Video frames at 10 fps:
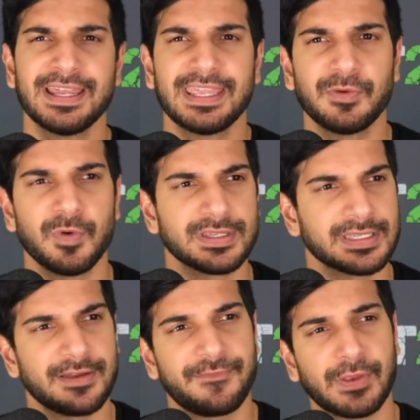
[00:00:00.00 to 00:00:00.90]
He
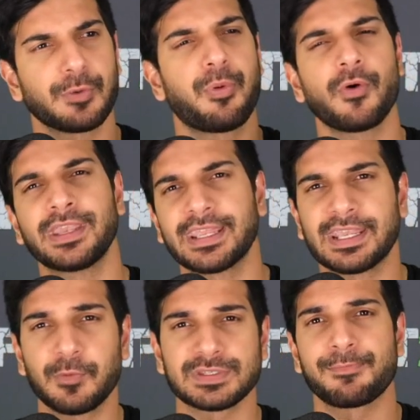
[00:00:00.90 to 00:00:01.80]
was finger-pointing,
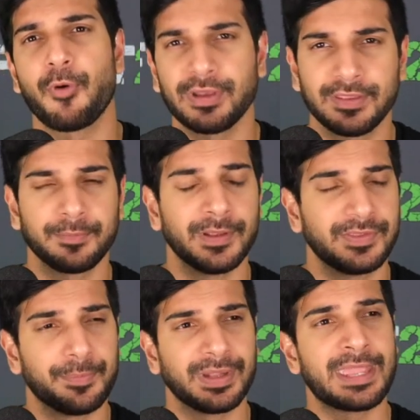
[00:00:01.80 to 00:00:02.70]
and he wasn't pointing
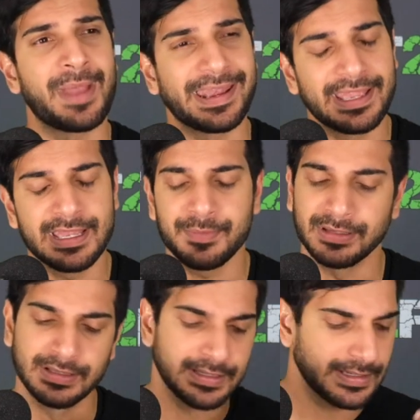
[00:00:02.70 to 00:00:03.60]
the blame at him.
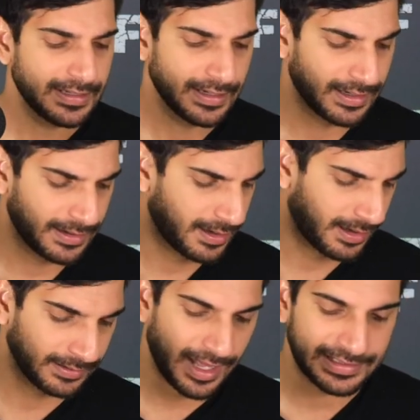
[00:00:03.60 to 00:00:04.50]
And a
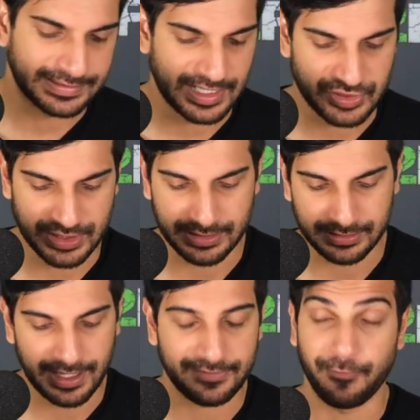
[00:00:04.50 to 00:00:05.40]
lot of tension
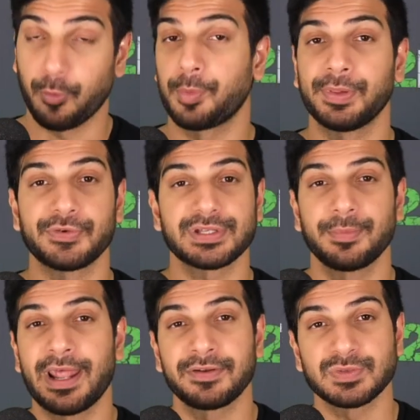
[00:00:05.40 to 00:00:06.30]
and a lot of former players
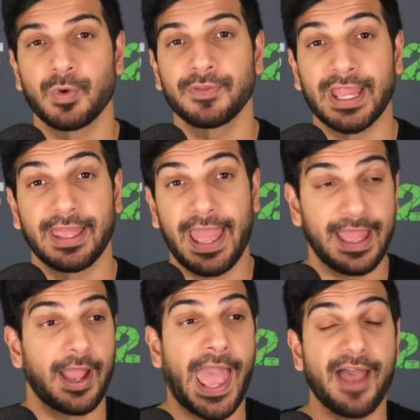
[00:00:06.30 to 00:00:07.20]
coming out as well that
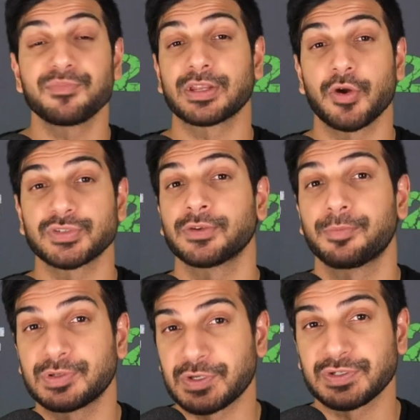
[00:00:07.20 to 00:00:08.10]
have been coached under
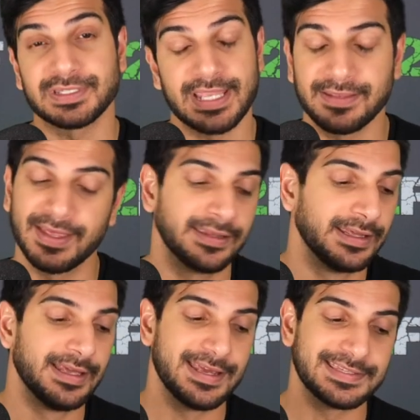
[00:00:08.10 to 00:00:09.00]
Patricia saying that
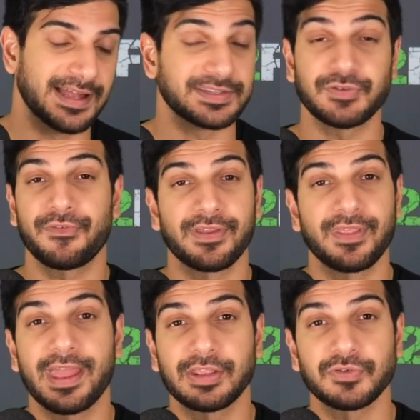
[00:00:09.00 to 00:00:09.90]
he's not deserving of
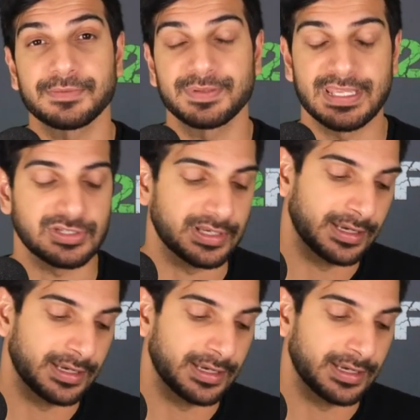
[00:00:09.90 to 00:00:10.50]
the head coaching position.